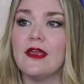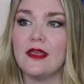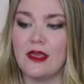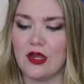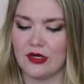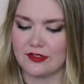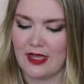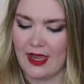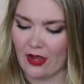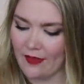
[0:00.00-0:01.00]

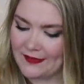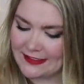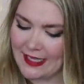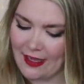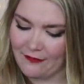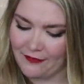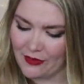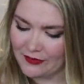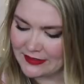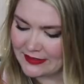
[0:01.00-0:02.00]
Years. I got these
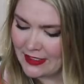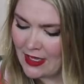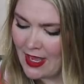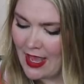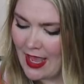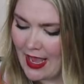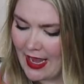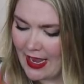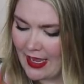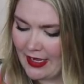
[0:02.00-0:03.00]
headphones
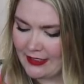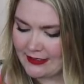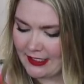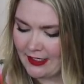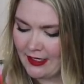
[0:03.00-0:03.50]
and